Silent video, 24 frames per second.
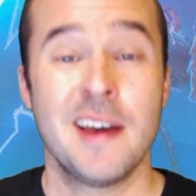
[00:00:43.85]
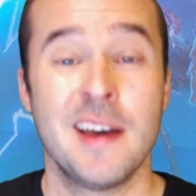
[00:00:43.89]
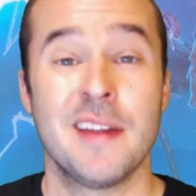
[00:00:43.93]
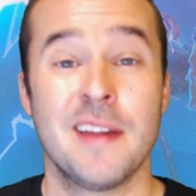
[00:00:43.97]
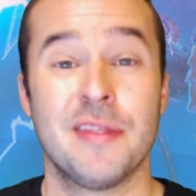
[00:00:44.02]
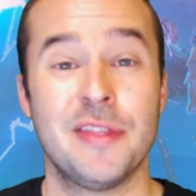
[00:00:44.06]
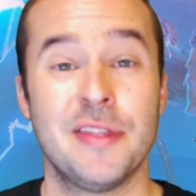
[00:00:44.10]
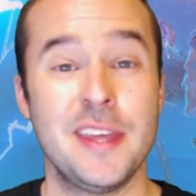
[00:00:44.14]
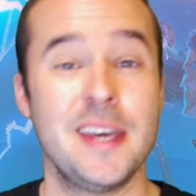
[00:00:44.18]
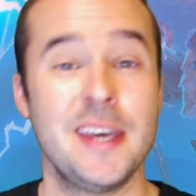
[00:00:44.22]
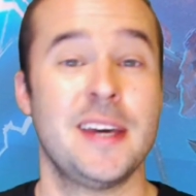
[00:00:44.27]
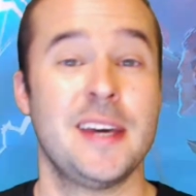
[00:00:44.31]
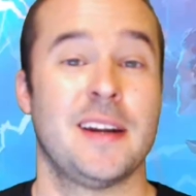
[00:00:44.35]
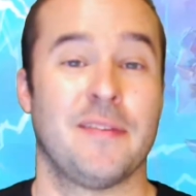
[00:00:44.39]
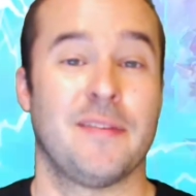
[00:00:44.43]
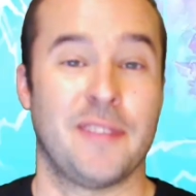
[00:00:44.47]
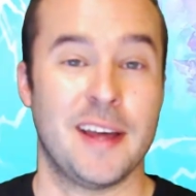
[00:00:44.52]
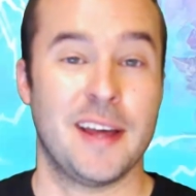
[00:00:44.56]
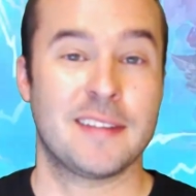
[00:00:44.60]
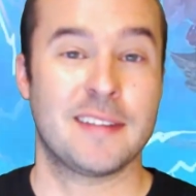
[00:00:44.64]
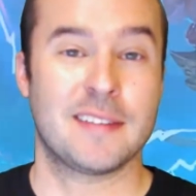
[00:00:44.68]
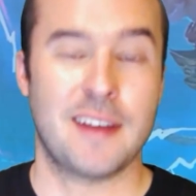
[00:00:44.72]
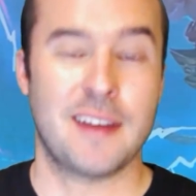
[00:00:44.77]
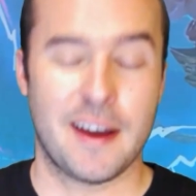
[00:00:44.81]
Then, if
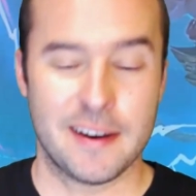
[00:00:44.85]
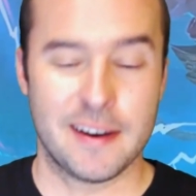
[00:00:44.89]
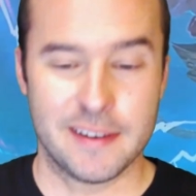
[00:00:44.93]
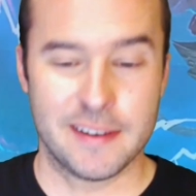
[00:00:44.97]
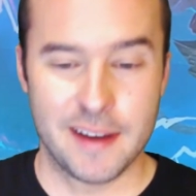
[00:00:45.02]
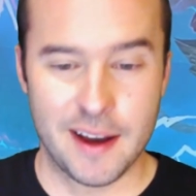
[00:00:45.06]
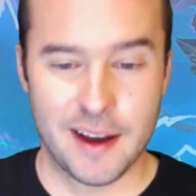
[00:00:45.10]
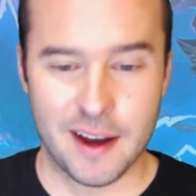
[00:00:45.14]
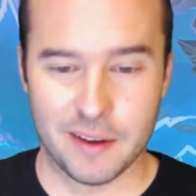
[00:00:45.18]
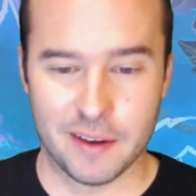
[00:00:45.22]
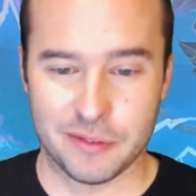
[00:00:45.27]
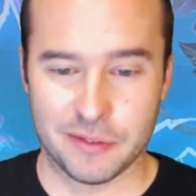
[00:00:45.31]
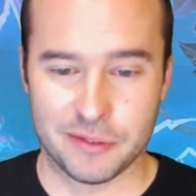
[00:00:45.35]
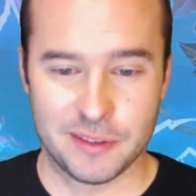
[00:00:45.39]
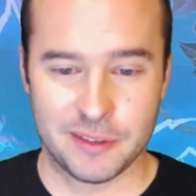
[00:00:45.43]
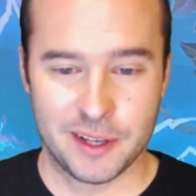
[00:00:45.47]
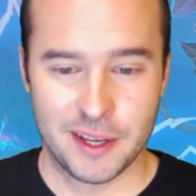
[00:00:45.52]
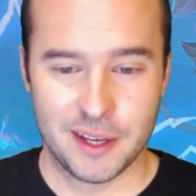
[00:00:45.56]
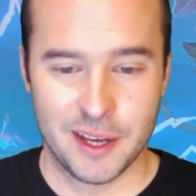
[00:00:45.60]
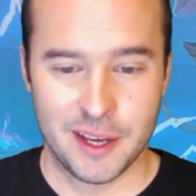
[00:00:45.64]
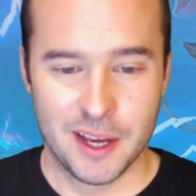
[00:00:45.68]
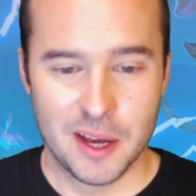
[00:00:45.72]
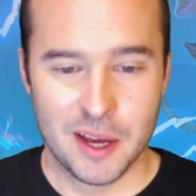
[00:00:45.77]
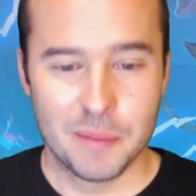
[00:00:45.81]
that's not enough,
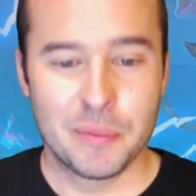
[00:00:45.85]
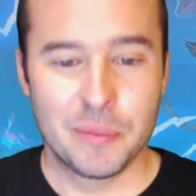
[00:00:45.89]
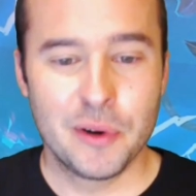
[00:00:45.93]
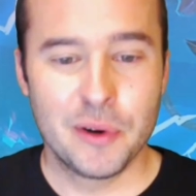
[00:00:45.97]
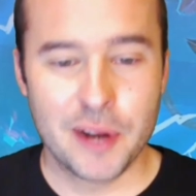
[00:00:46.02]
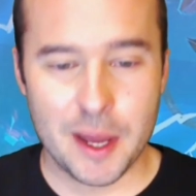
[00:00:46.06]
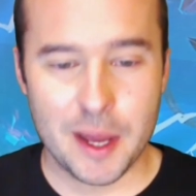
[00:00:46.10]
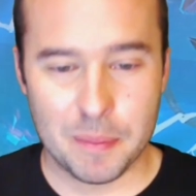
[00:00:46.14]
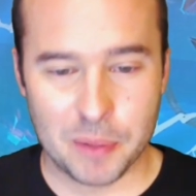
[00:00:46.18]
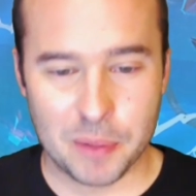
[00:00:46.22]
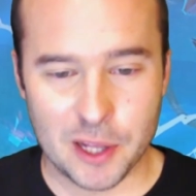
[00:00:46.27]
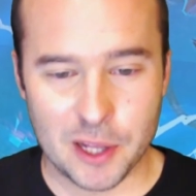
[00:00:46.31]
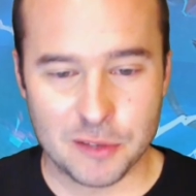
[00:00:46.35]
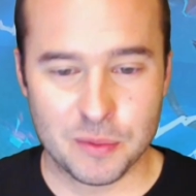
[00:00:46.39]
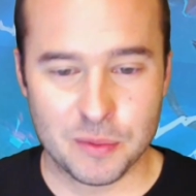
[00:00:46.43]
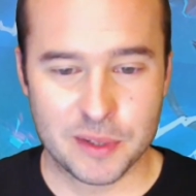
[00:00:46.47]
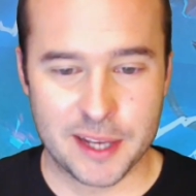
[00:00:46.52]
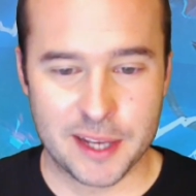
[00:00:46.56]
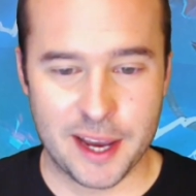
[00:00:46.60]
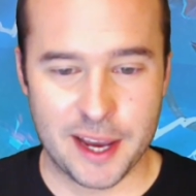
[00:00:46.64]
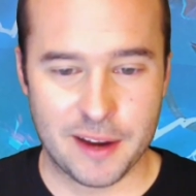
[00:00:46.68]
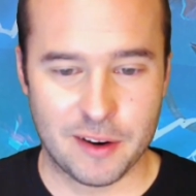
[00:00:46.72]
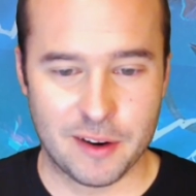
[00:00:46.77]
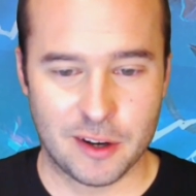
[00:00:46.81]
put a +1
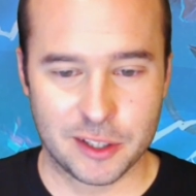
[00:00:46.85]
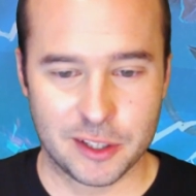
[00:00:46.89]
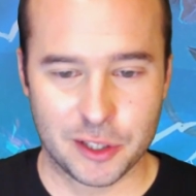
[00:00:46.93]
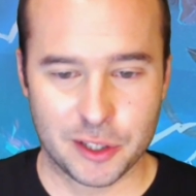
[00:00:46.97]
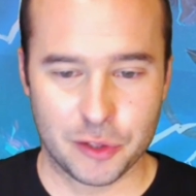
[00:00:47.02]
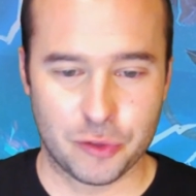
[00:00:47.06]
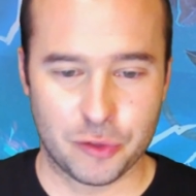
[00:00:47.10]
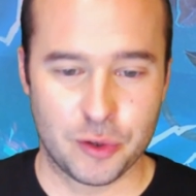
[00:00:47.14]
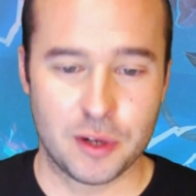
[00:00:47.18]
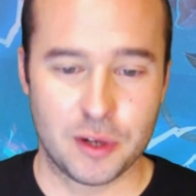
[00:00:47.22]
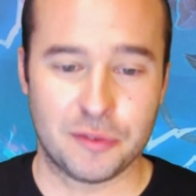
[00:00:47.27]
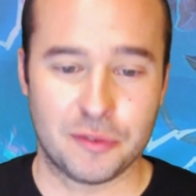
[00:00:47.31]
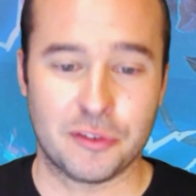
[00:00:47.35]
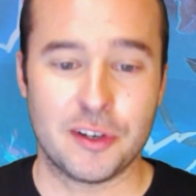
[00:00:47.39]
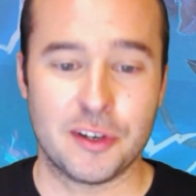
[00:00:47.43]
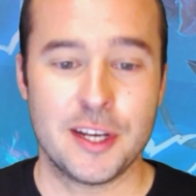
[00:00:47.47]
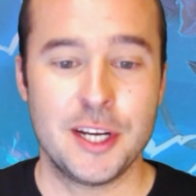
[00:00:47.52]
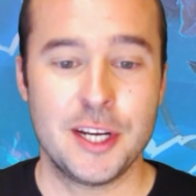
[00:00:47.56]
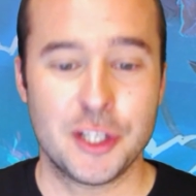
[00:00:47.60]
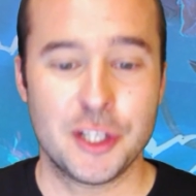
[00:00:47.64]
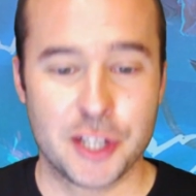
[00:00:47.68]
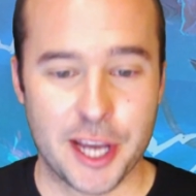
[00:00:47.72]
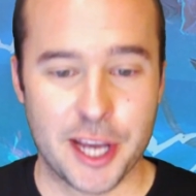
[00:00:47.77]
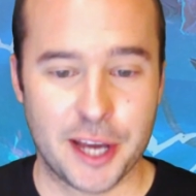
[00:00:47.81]
counter on Kathril for
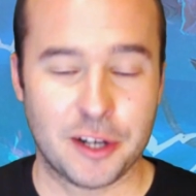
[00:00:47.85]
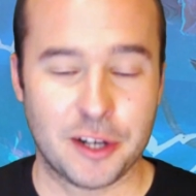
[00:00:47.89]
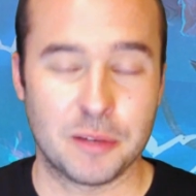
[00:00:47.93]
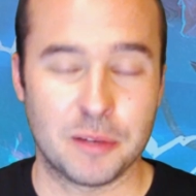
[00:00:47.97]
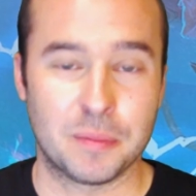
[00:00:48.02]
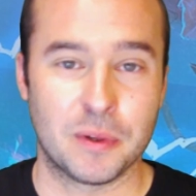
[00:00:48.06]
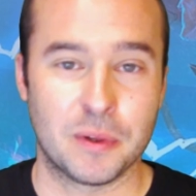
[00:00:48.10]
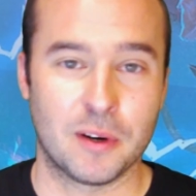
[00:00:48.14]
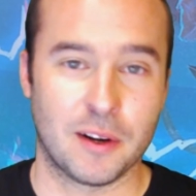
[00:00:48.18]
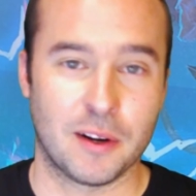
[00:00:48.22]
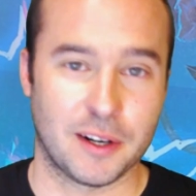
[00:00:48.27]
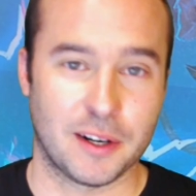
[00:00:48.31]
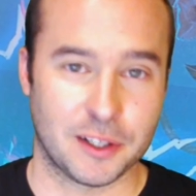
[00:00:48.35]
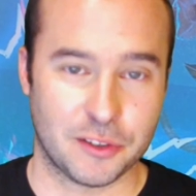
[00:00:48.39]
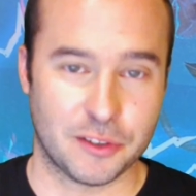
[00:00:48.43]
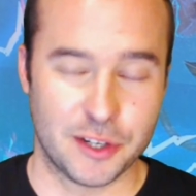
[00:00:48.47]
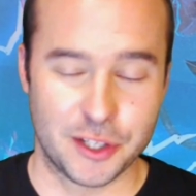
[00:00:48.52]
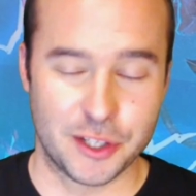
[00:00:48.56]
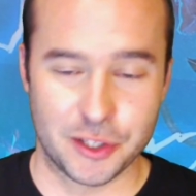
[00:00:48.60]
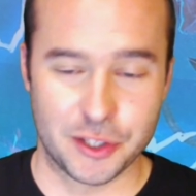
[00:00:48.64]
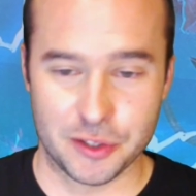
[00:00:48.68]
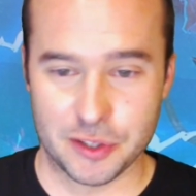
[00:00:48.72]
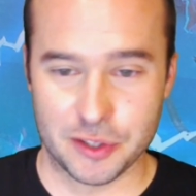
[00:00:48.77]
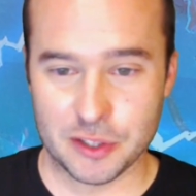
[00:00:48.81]
each counter put on a
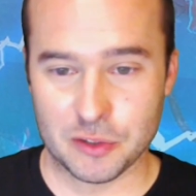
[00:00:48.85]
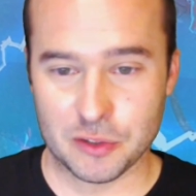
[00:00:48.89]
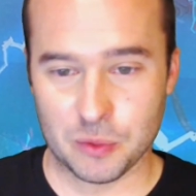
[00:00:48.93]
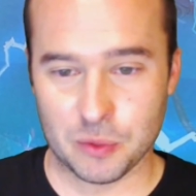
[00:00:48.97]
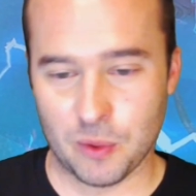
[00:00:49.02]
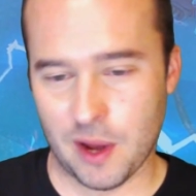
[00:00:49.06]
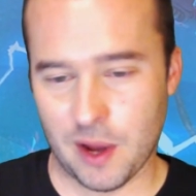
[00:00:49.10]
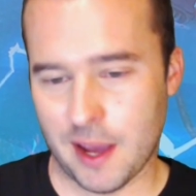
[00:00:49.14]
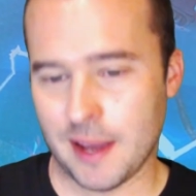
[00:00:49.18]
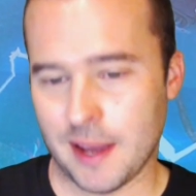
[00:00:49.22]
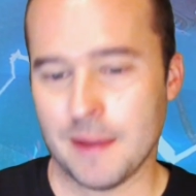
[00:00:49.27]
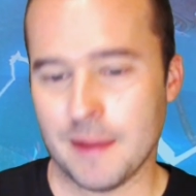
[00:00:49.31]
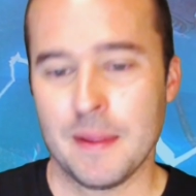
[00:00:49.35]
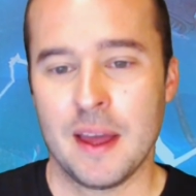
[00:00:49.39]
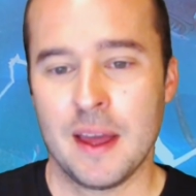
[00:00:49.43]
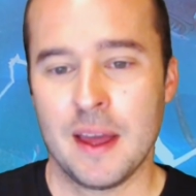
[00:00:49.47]
creature this way.